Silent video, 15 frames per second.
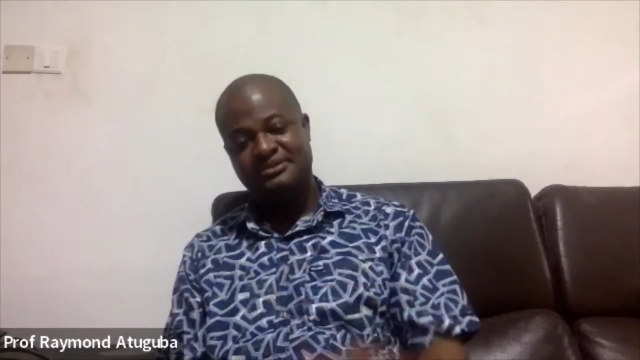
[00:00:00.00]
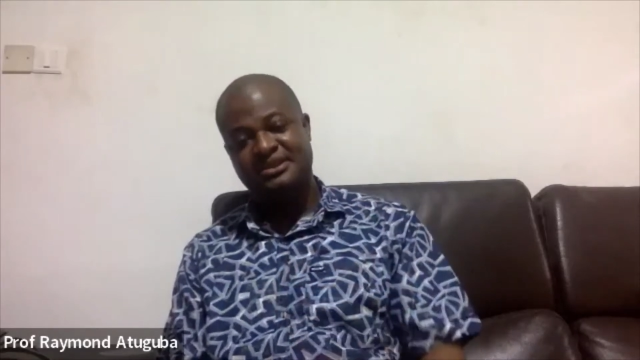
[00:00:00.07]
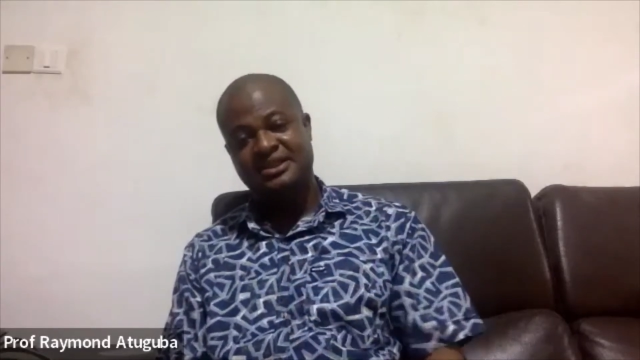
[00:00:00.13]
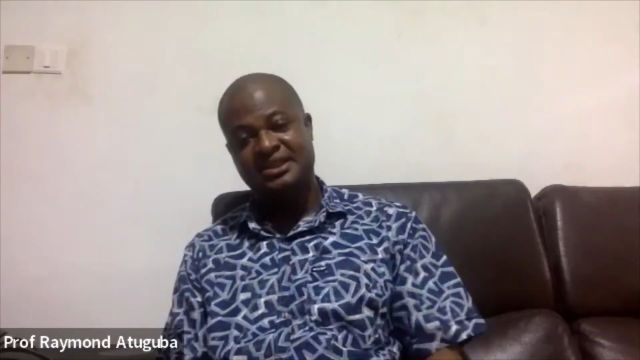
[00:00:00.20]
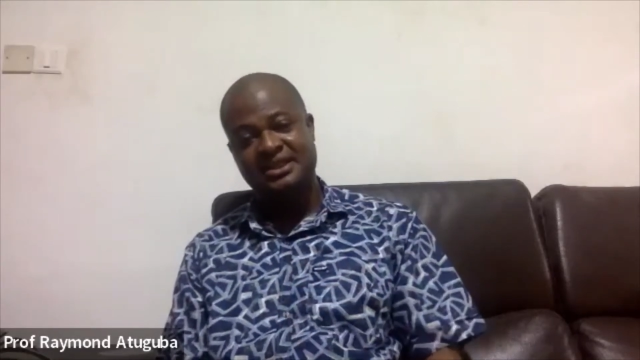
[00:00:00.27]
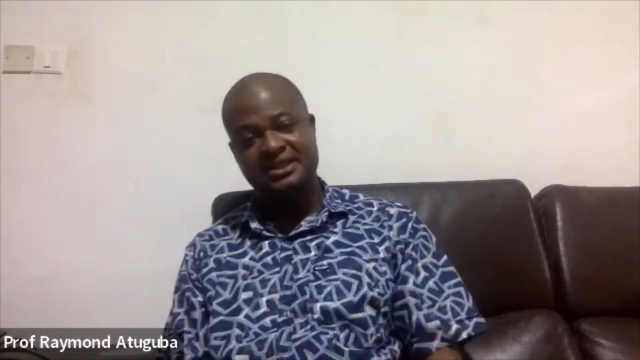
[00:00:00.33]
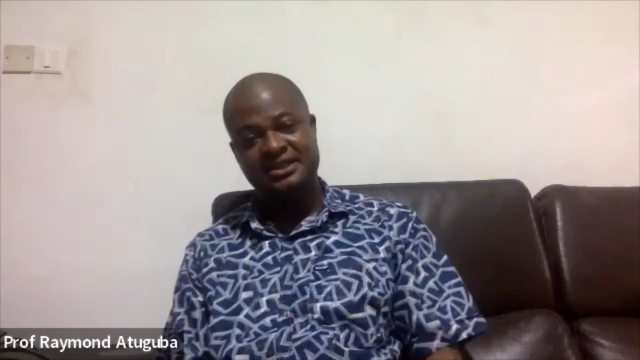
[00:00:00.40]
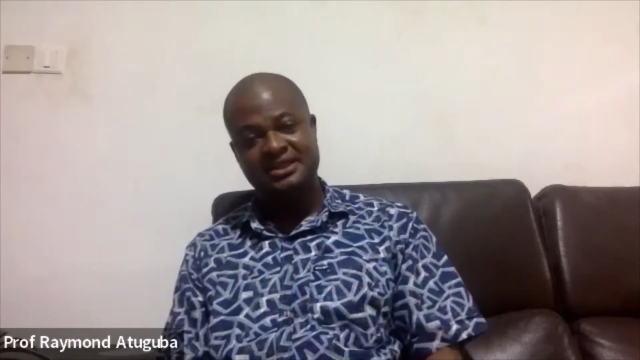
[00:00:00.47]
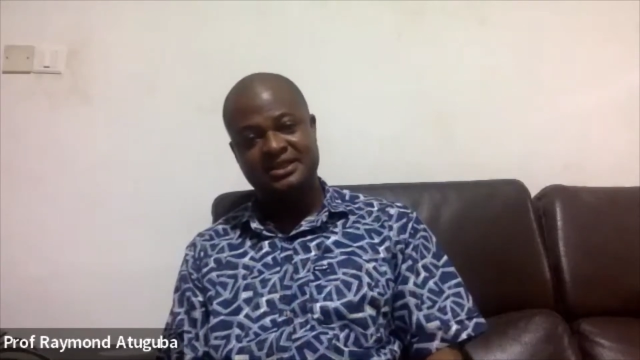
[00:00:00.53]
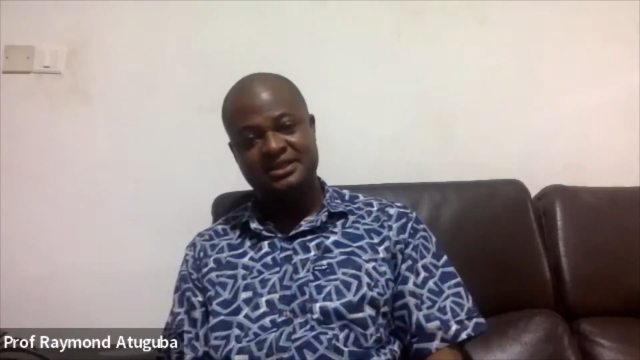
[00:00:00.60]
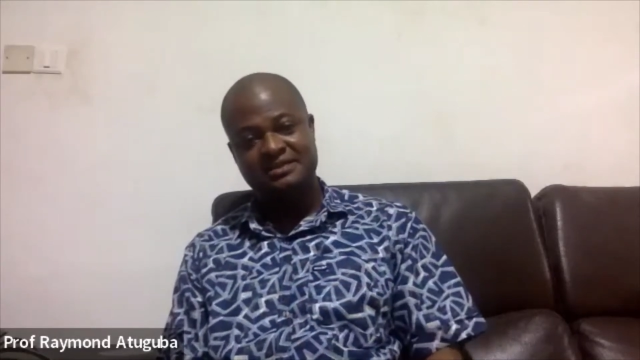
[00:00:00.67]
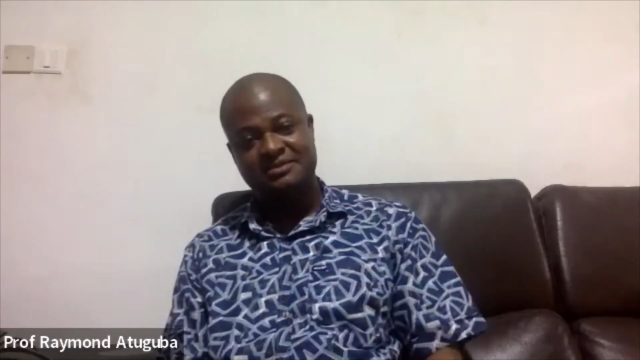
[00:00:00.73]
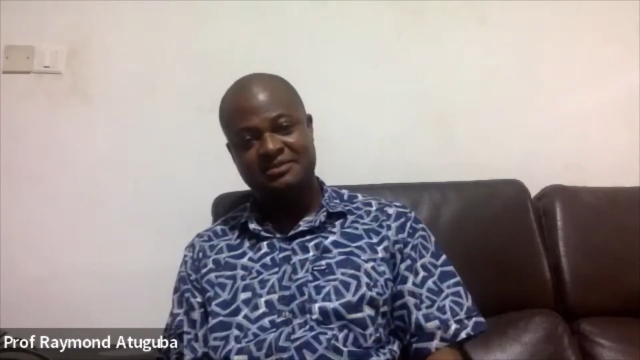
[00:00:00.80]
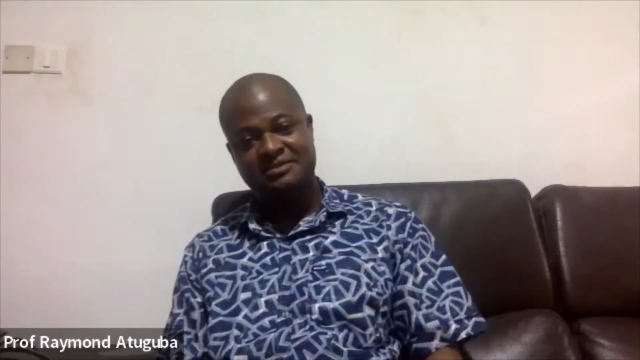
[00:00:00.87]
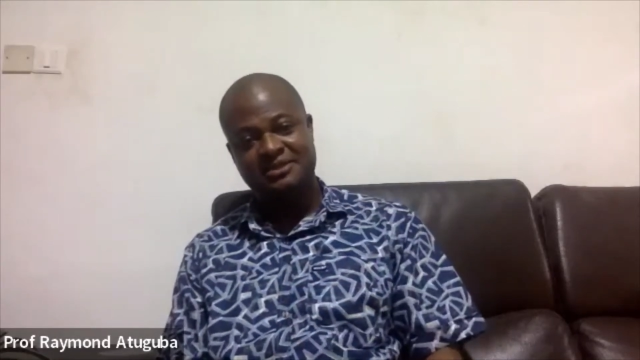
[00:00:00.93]
lead in
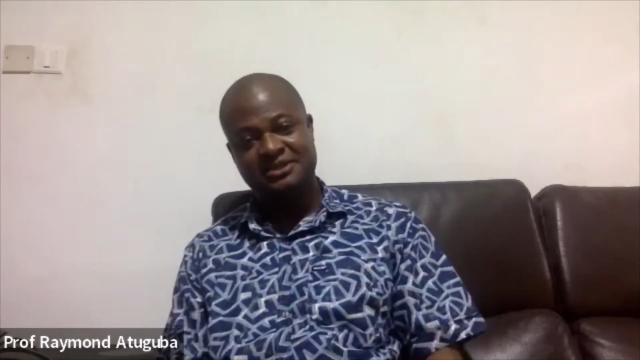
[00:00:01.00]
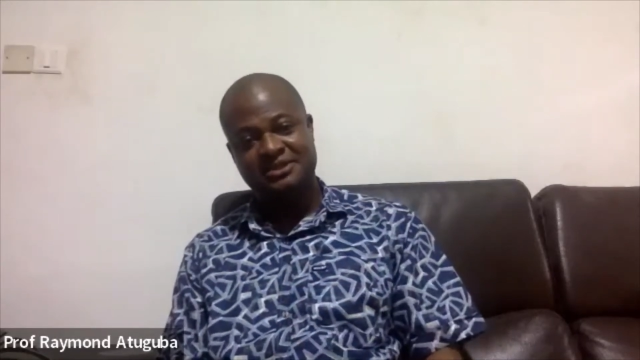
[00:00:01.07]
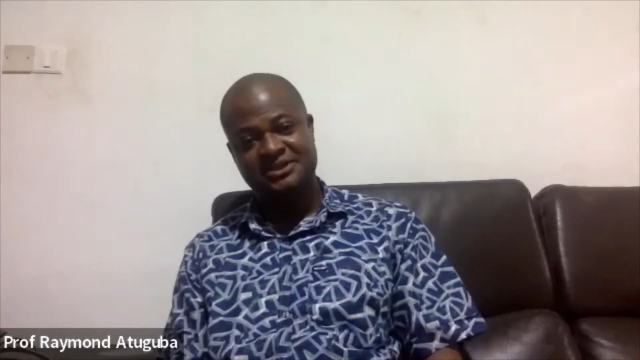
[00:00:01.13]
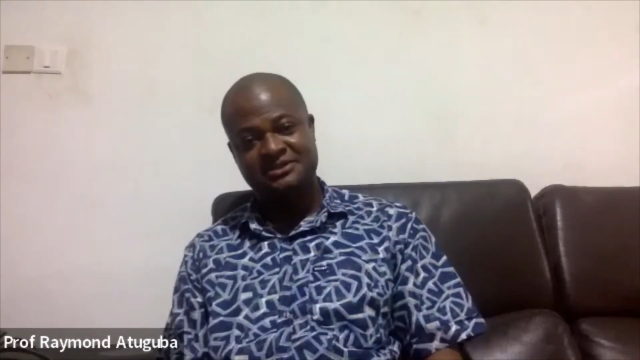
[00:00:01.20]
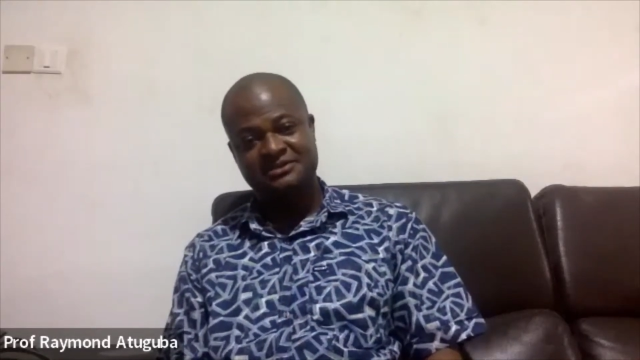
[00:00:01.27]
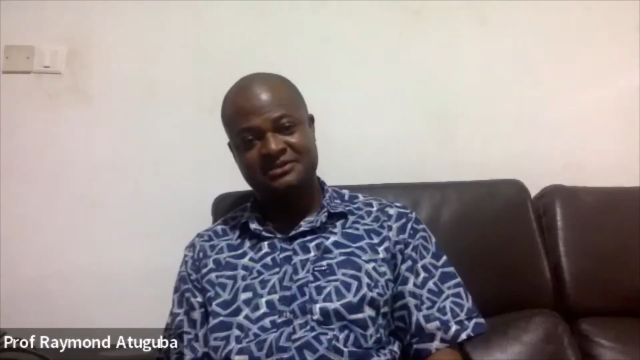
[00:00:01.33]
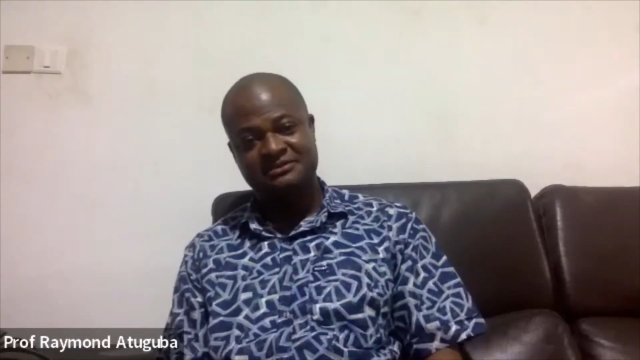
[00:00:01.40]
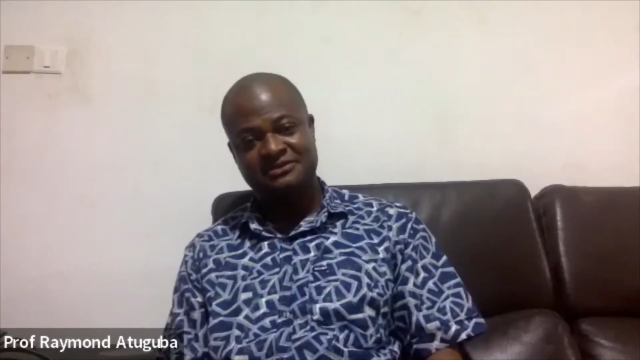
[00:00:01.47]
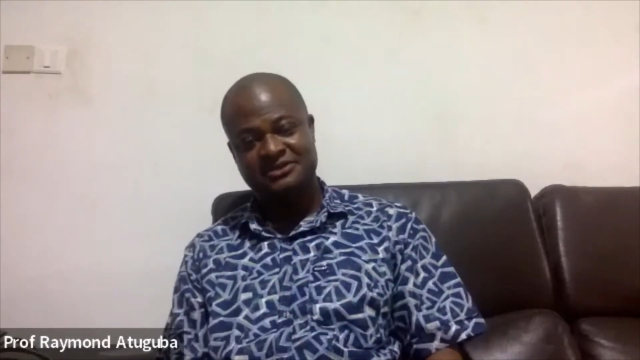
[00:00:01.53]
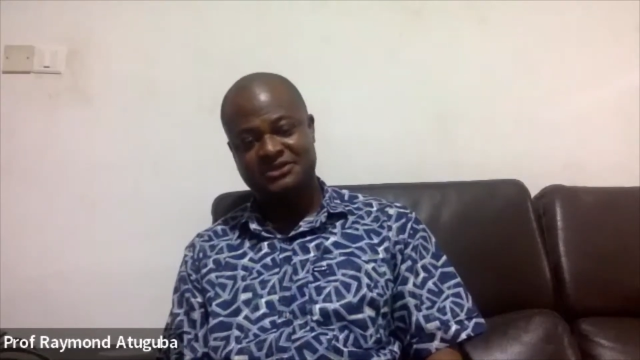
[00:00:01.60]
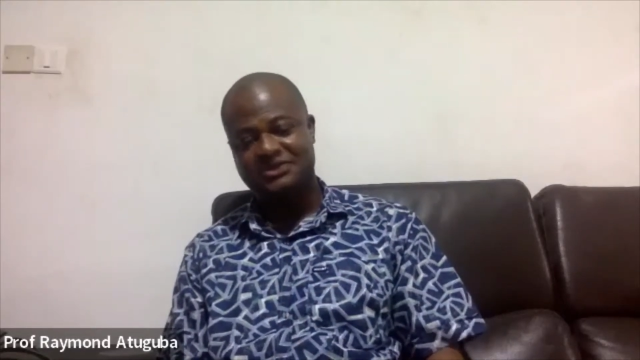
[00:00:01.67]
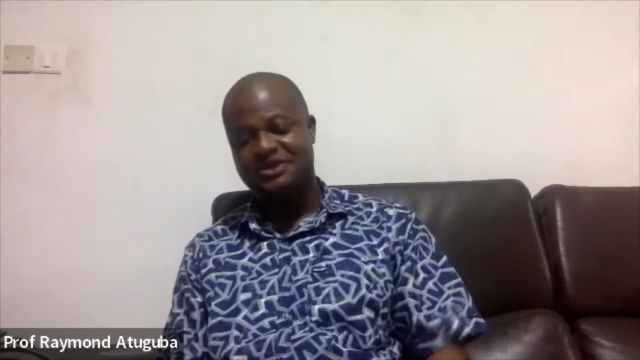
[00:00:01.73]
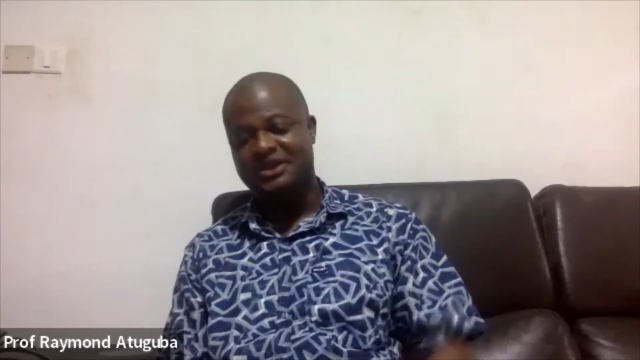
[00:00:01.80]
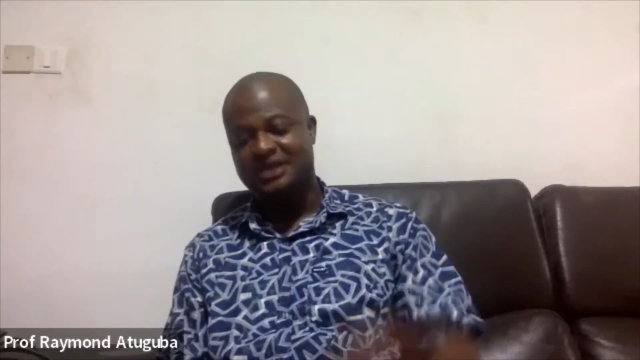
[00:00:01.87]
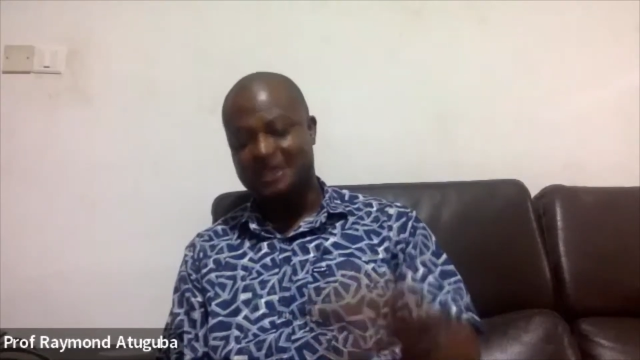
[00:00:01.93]
the implementation of the
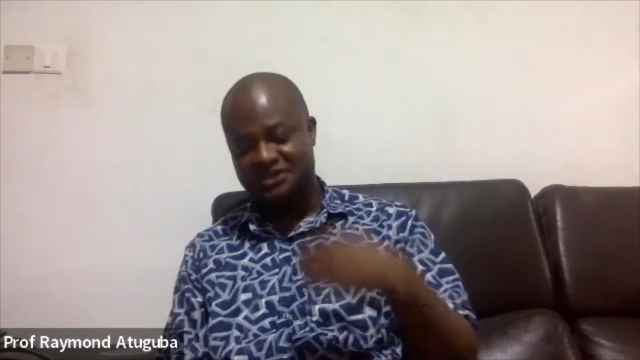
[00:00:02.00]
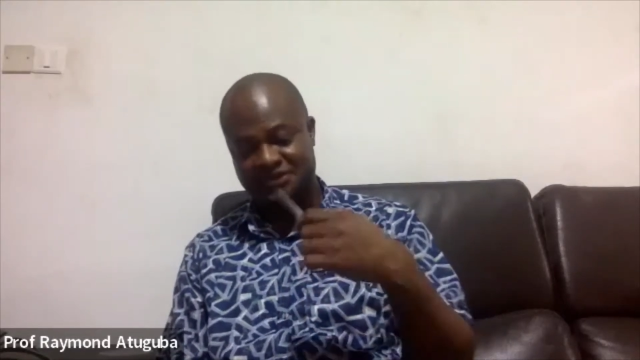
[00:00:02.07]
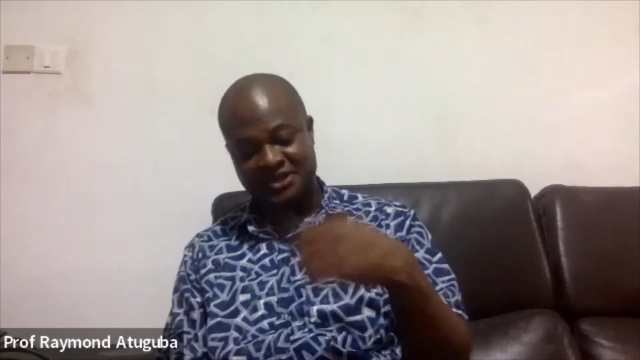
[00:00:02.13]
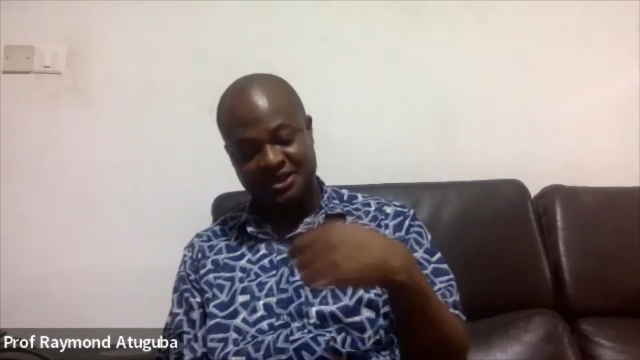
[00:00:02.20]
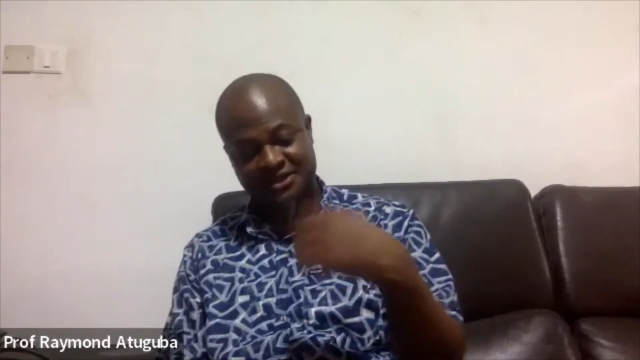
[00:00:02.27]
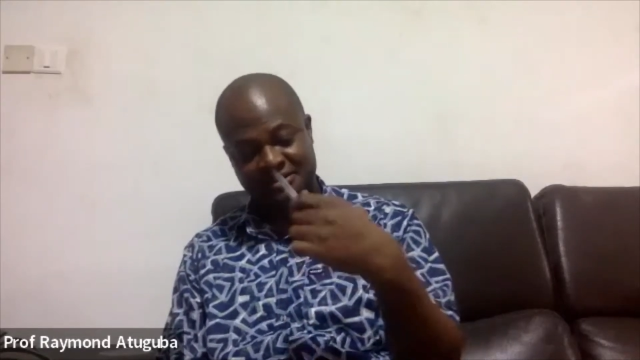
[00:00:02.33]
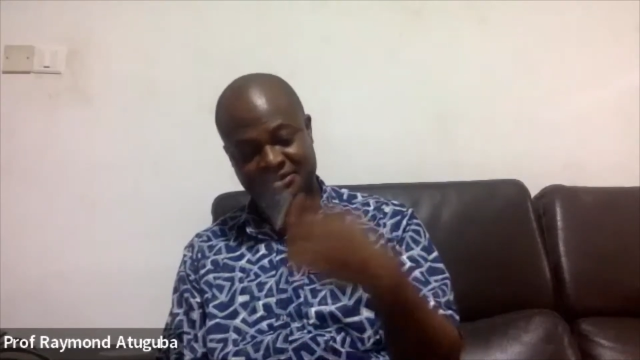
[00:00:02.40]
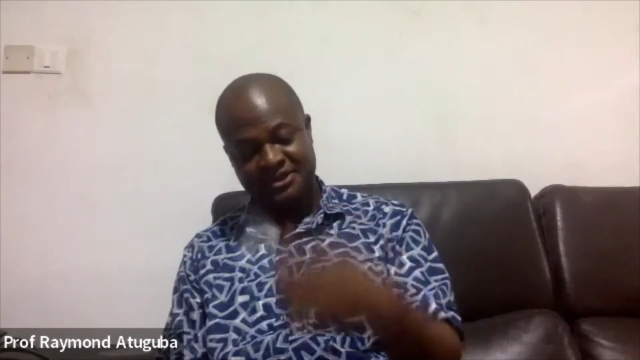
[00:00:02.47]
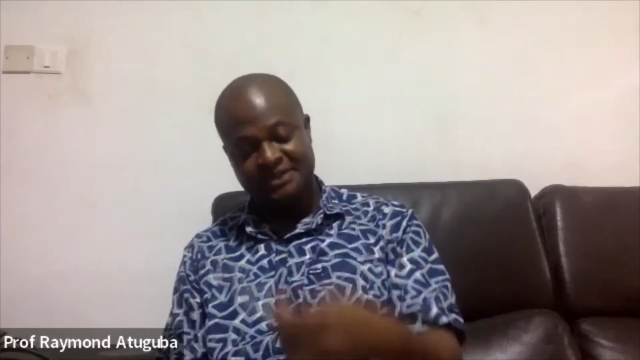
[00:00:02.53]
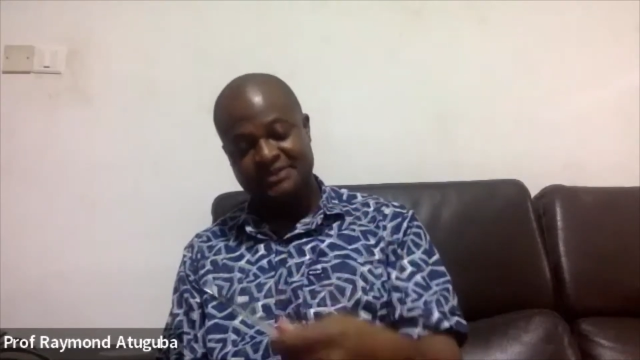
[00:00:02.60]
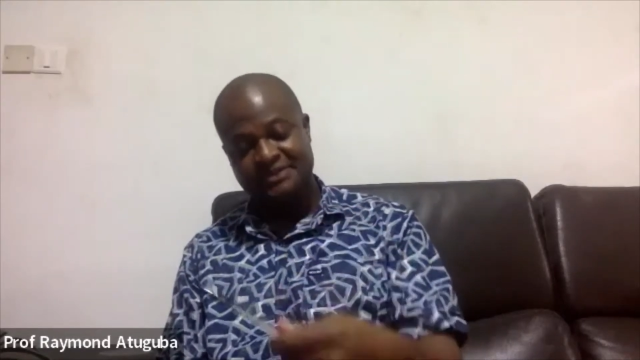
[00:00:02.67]
vision. And I struggle with